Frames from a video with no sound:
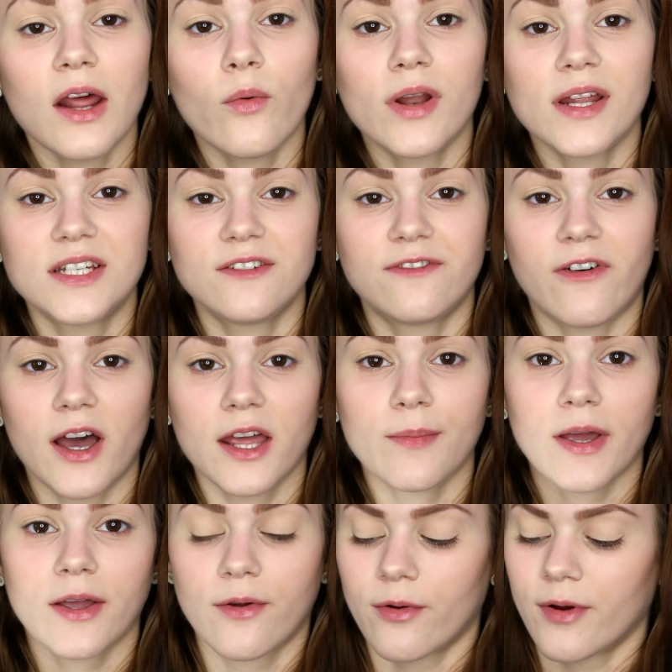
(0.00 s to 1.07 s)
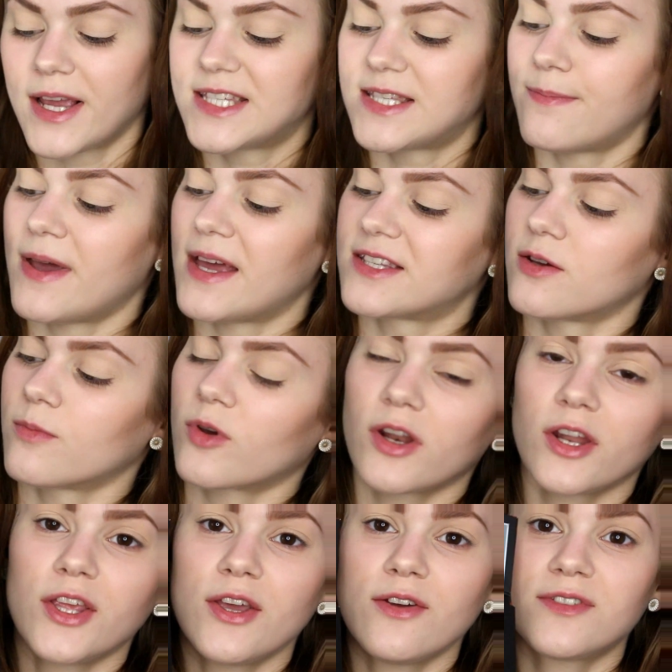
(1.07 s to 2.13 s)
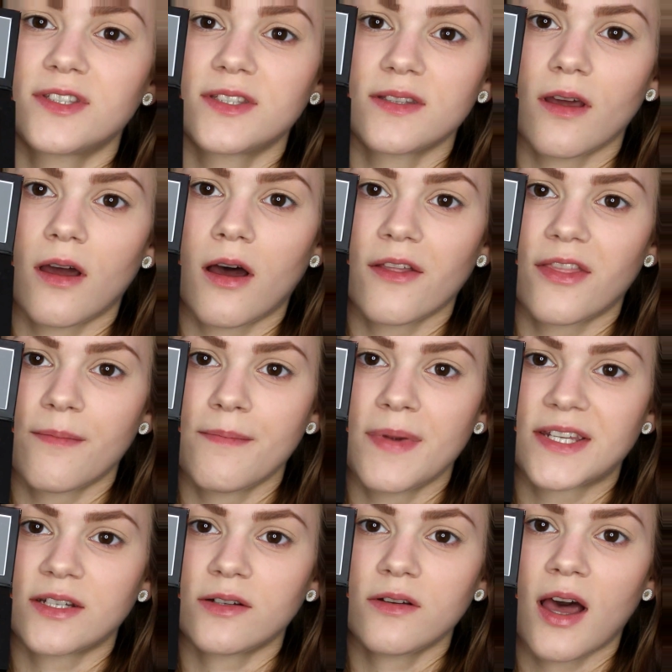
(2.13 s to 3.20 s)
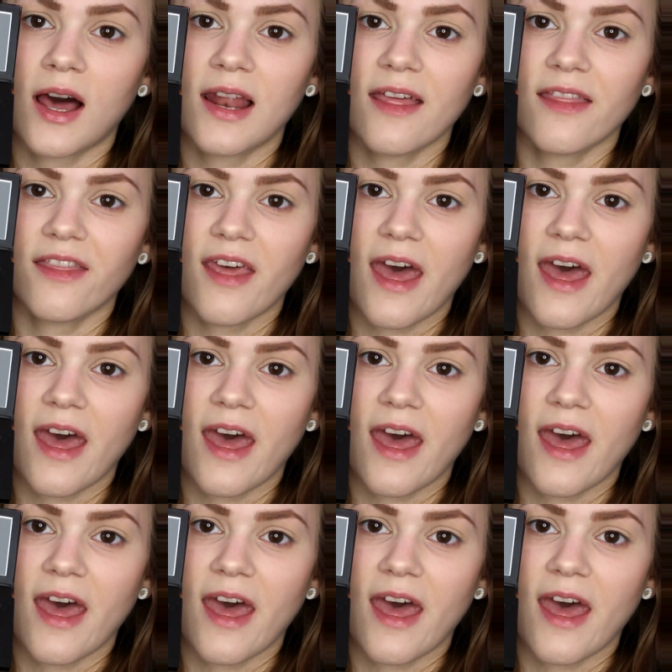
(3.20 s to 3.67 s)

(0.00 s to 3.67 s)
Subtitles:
I want to define my crease a bit, so I'm going to use the middle color